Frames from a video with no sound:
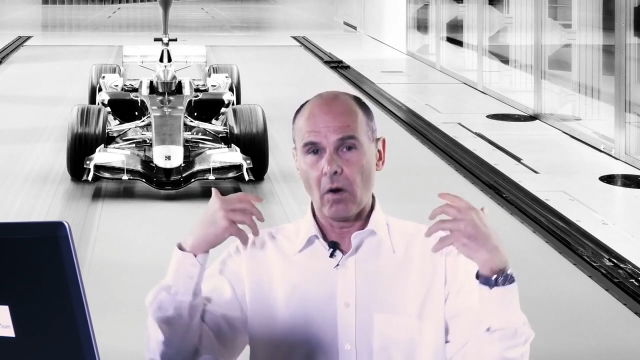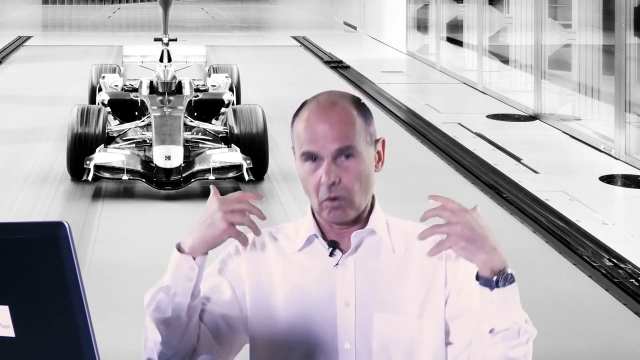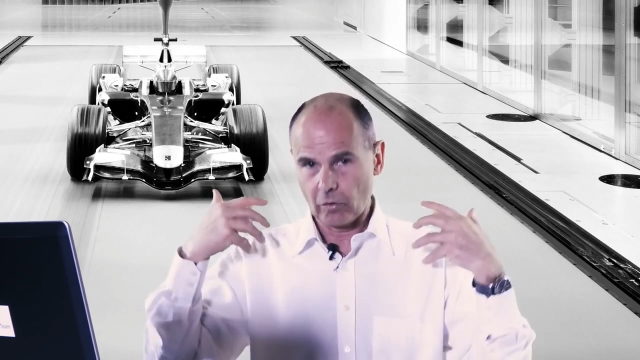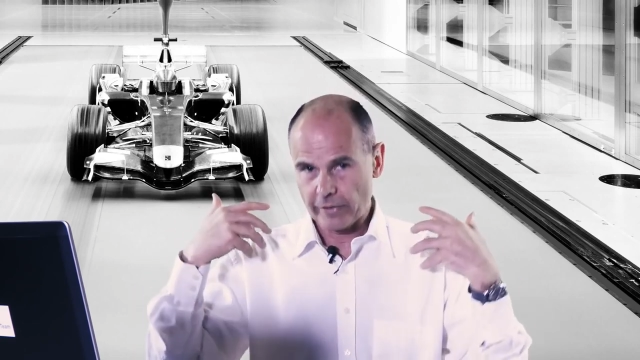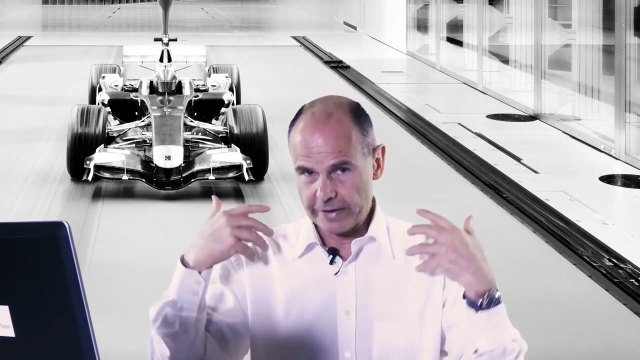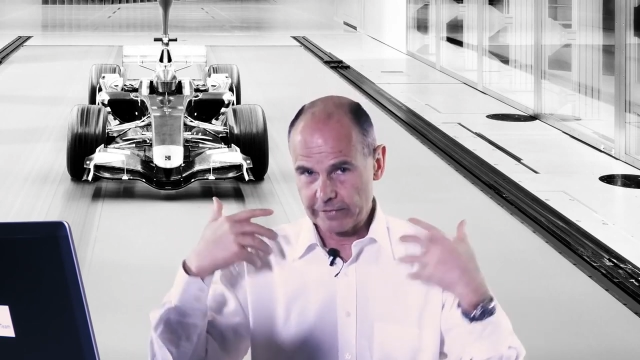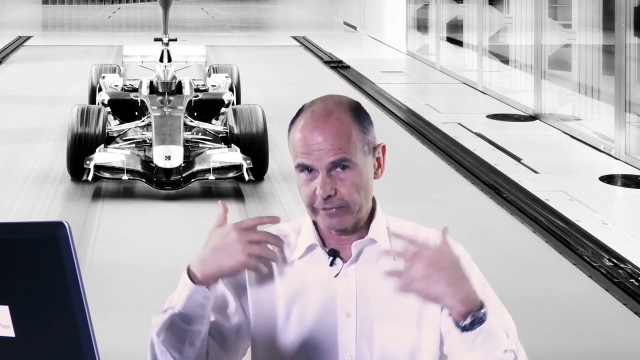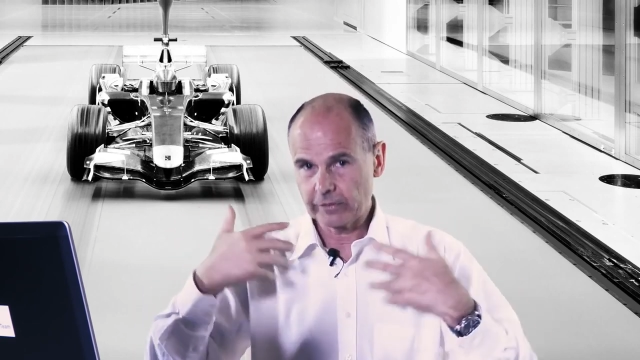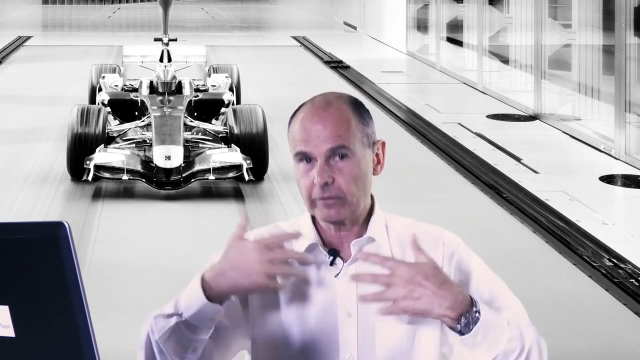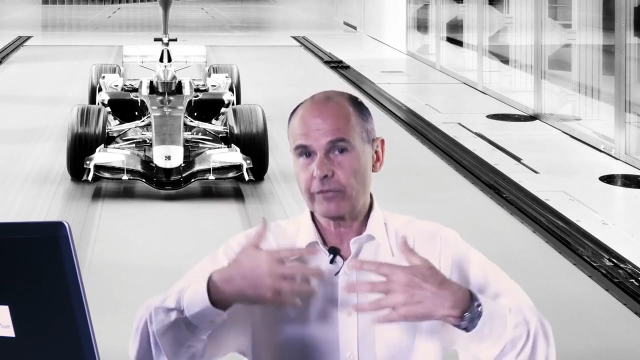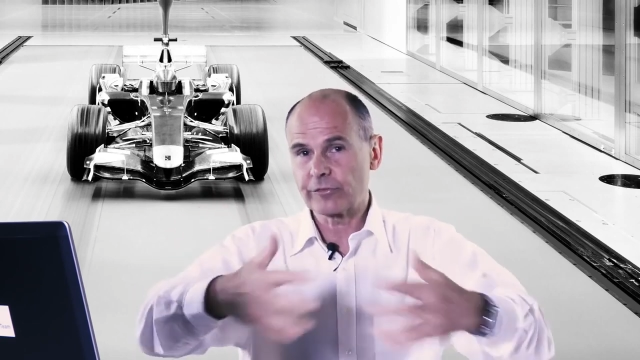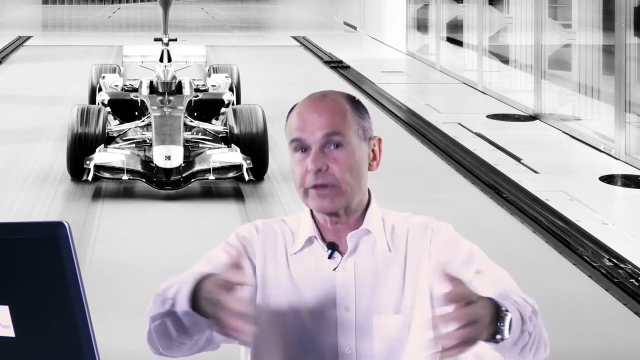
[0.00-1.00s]
or
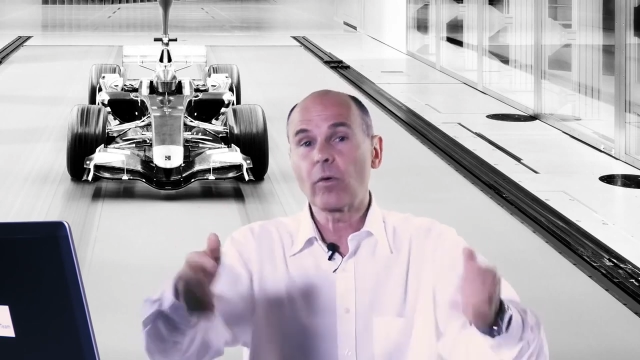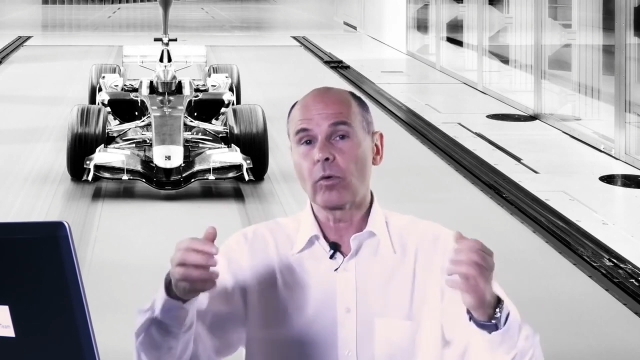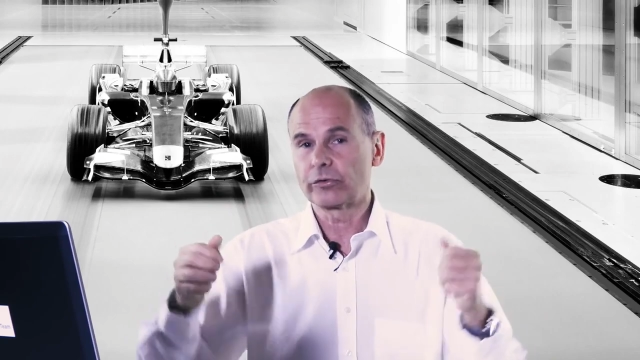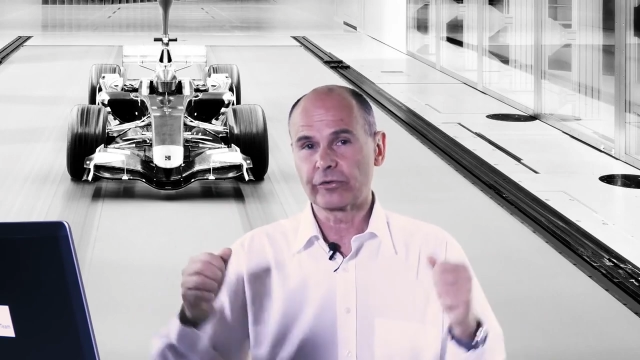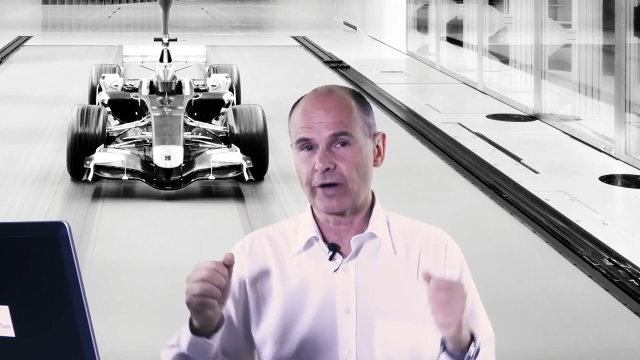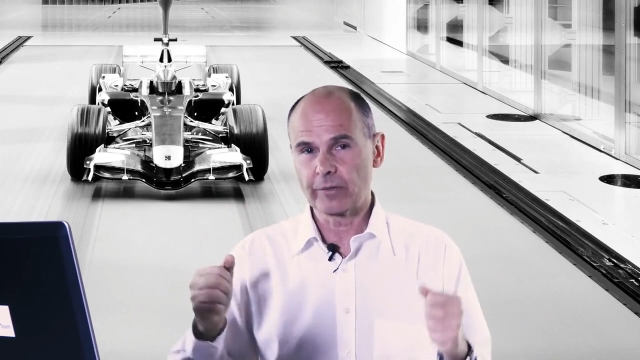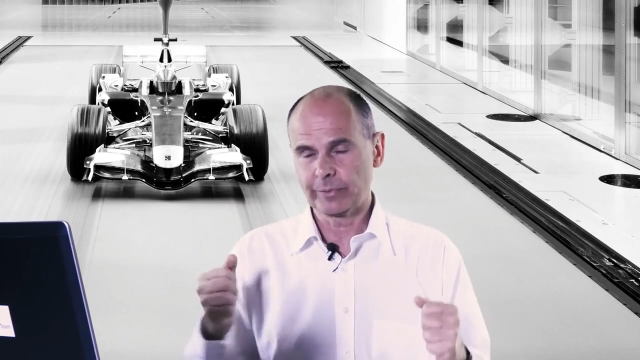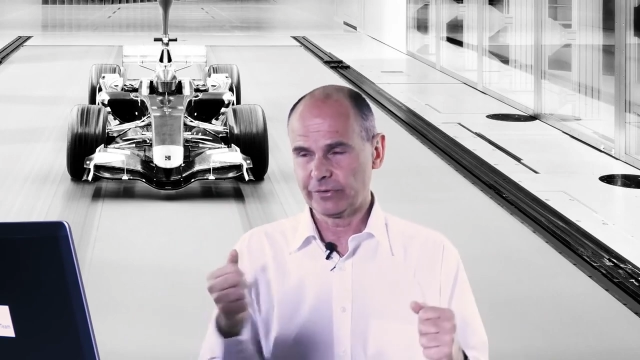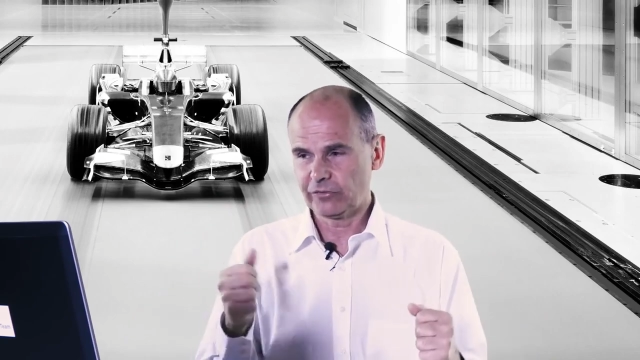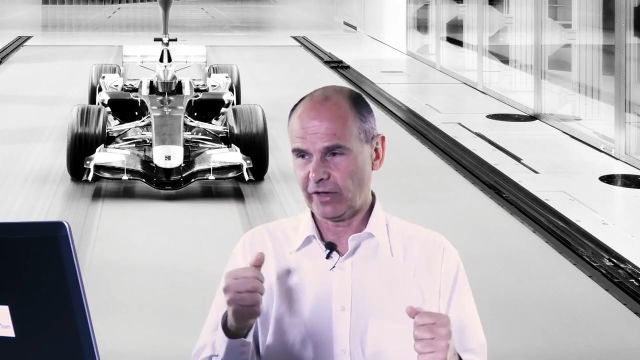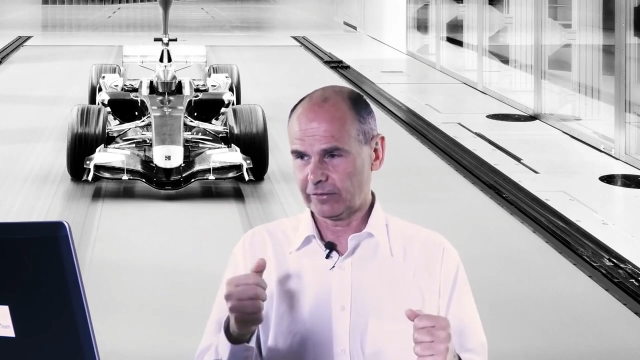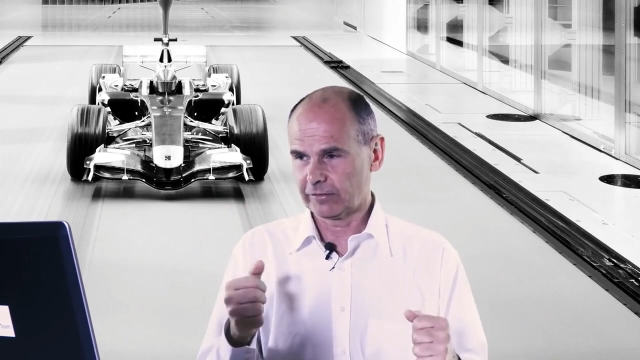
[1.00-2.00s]
even three-quarter
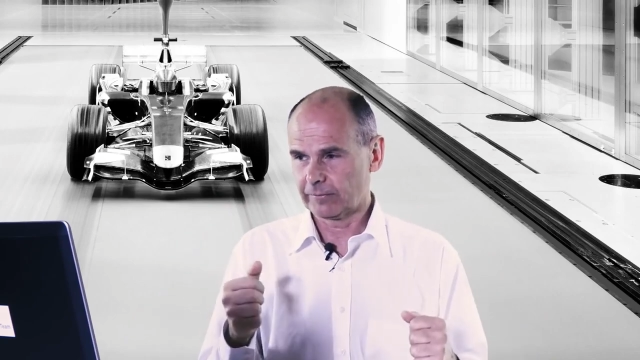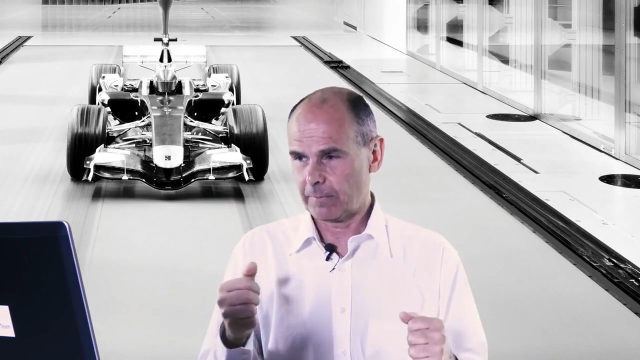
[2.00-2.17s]
open jet.